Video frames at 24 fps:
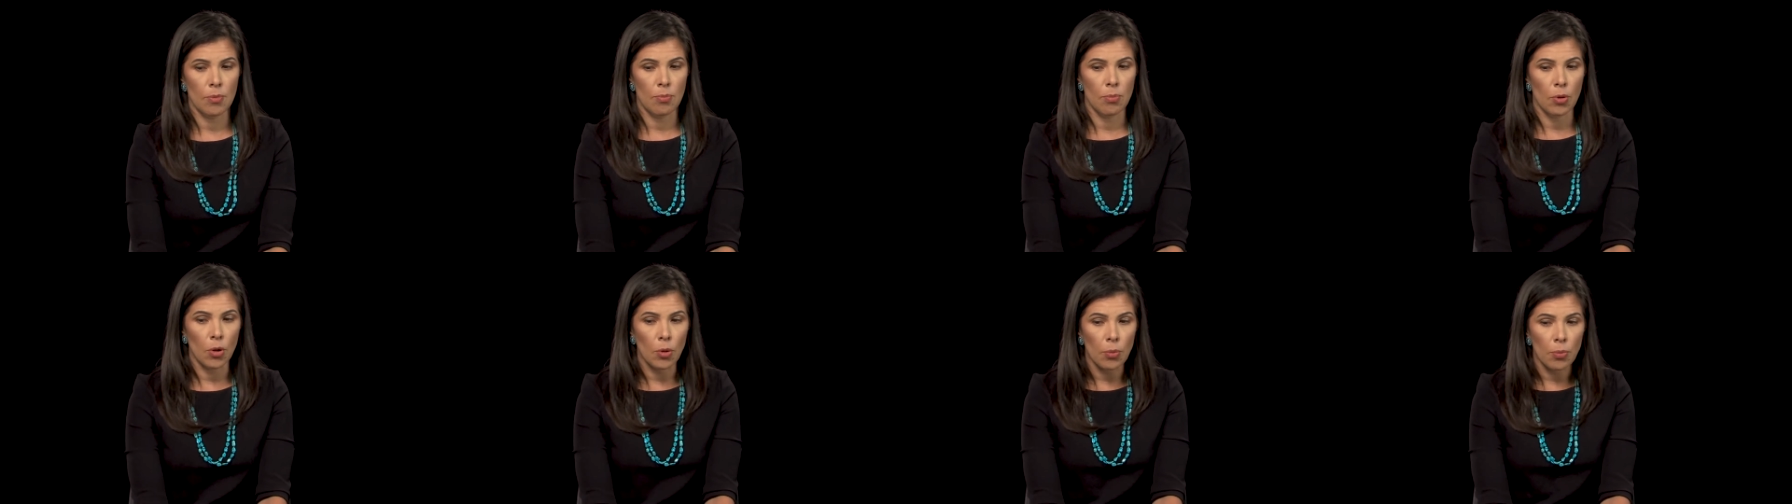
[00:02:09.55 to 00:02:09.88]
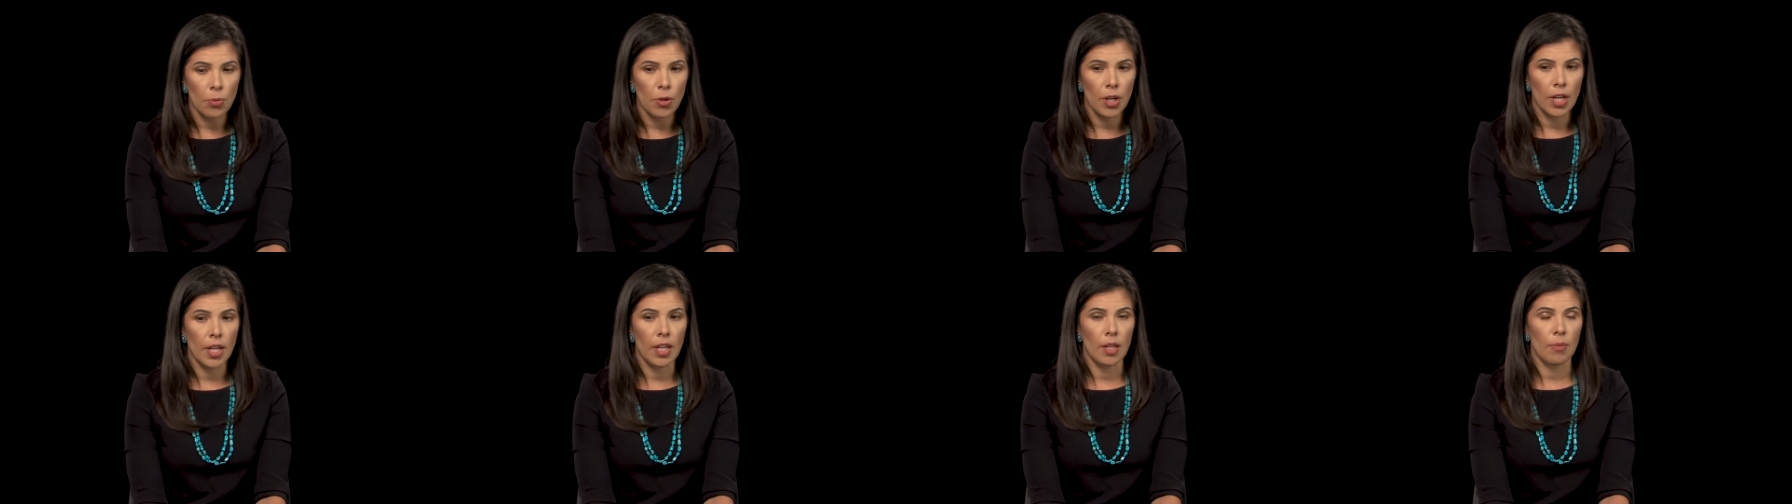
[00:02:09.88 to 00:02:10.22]

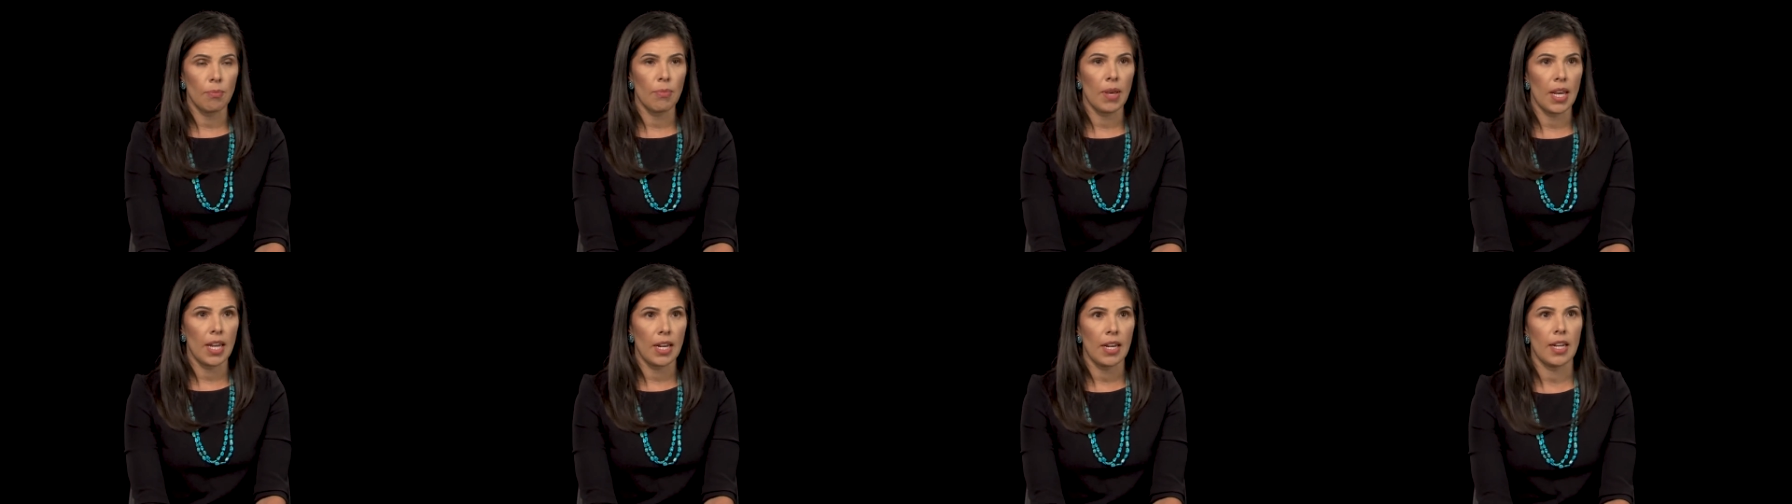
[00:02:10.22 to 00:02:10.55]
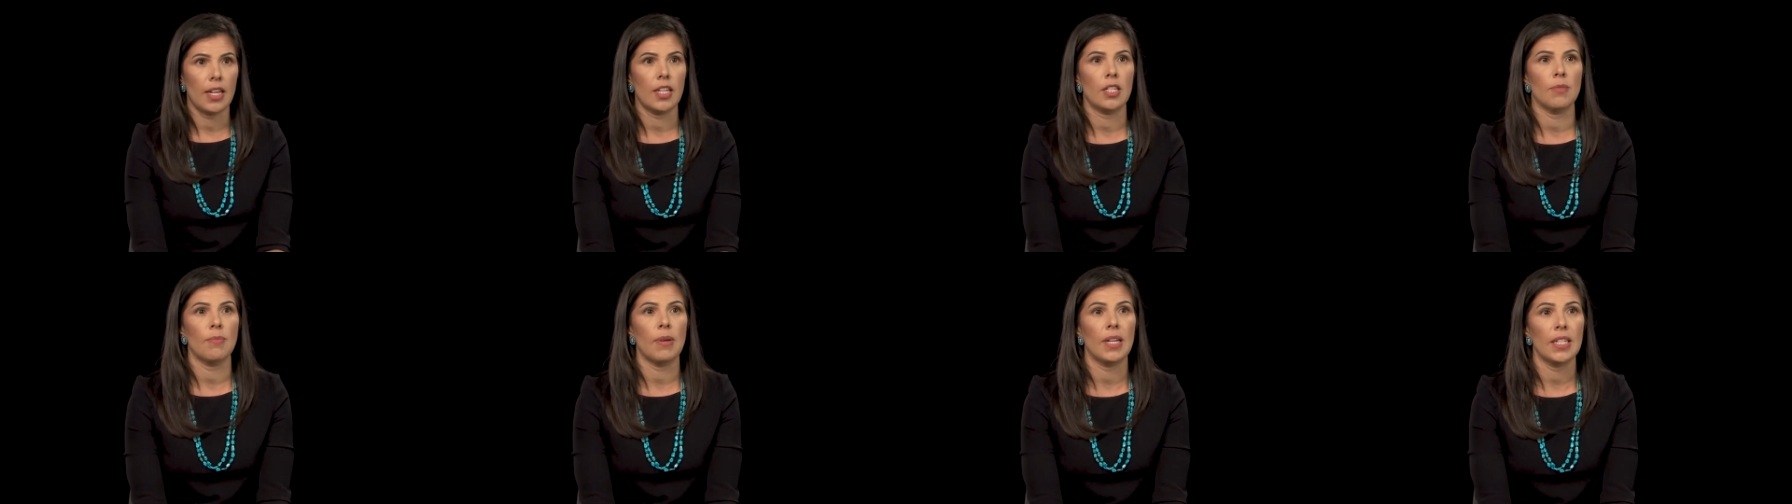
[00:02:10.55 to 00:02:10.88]
appropriate pain
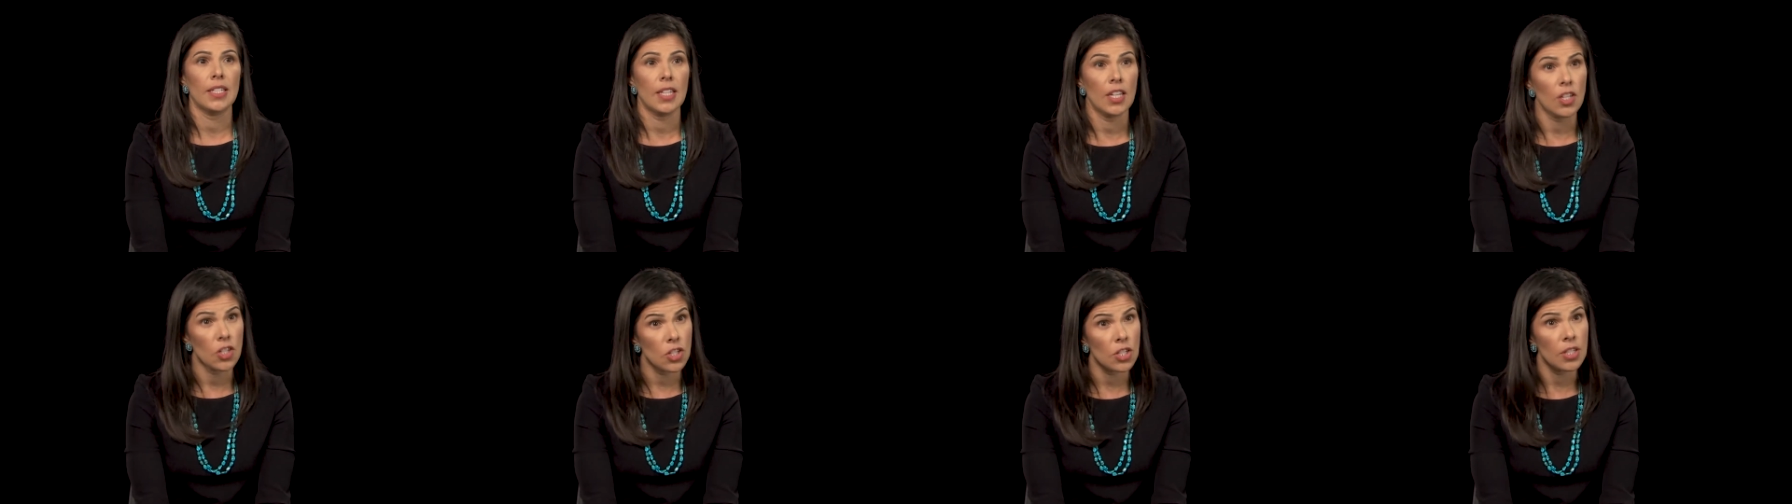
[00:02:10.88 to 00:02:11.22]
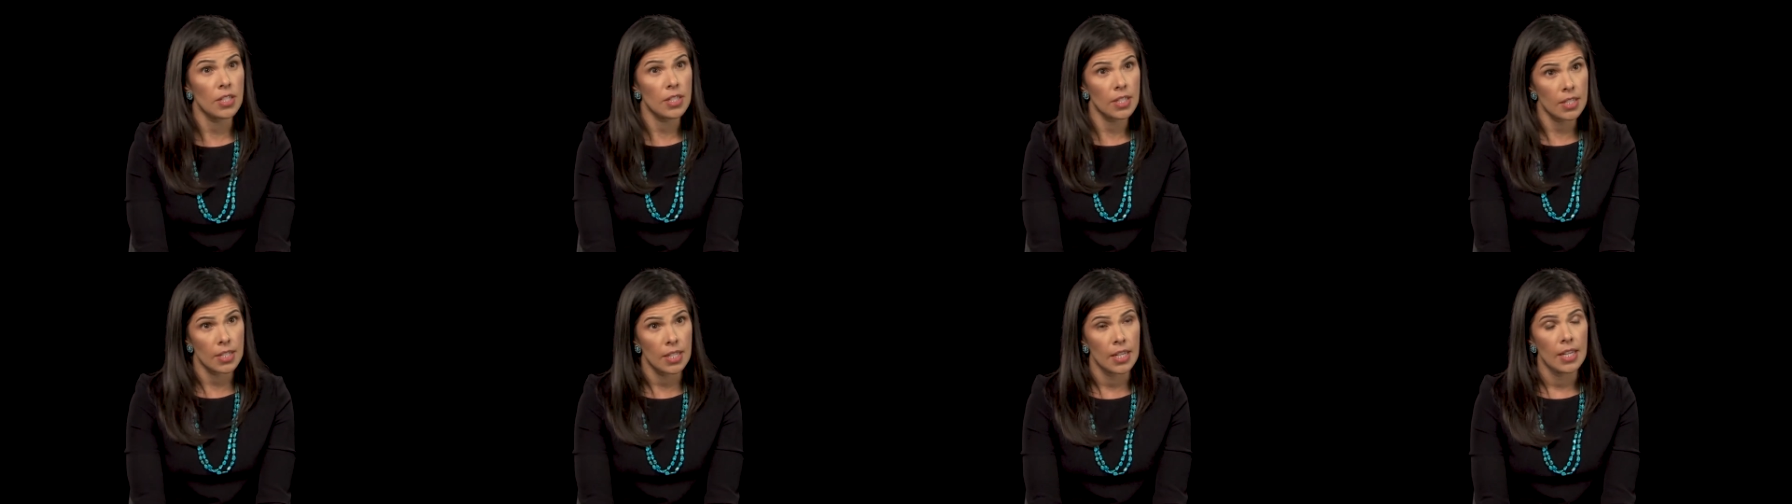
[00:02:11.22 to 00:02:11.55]

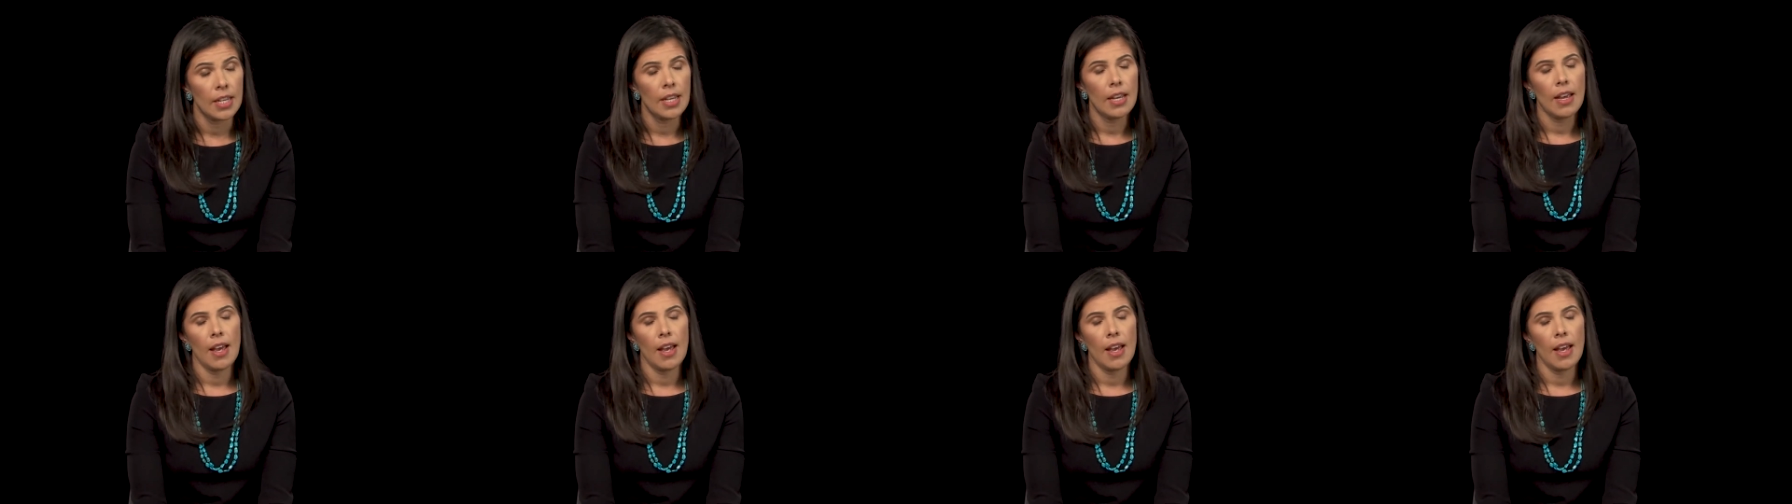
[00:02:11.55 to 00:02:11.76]
expectations